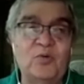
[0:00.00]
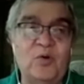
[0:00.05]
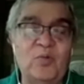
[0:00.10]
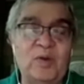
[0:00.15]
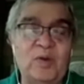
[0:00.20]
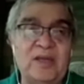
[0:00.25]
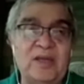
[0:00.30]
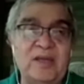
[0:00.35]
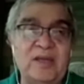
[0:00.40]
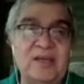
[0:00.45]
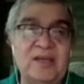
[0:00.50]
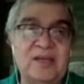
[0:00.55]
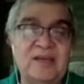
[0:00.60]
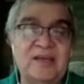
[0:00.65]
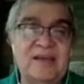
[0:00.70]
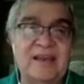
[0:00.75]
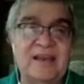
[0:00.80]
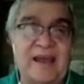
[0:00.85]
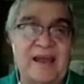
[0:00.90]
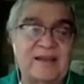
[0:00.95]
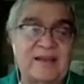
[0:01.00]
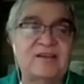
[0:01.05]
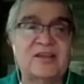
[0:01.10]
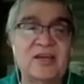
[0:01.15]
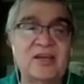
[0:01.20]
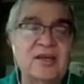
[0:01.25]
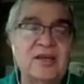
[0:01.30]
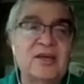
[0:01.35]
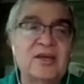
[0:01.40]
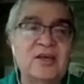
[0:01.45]
we connect
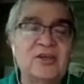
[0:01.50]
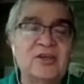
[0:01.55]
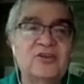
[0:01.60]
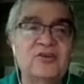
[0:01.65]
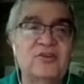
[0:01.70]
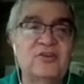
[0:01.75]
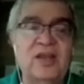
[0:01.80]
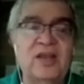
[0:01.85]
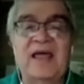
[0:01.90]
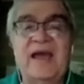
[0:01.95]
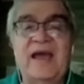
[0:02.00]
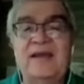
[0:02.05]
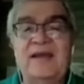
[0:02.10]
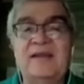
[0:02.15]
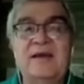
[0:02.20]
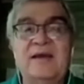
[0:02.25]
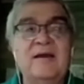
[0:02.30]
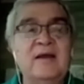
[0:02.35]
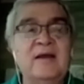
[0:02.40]
to the land.